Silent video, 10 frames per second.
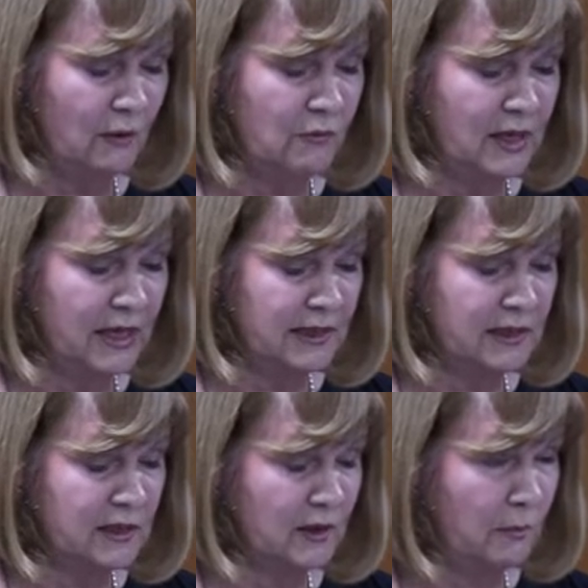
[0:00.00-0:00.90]

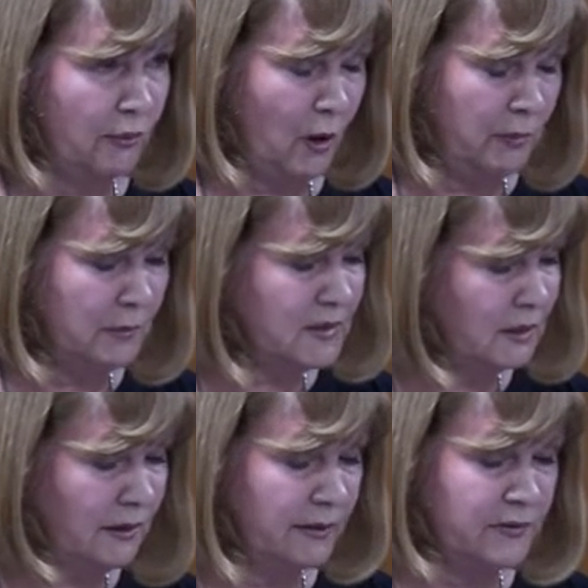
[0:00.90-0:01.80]
relating to the problems
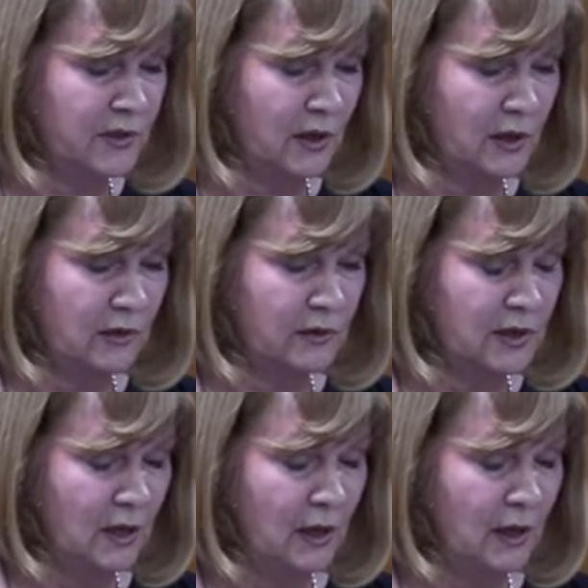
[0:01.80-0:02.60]
and concerns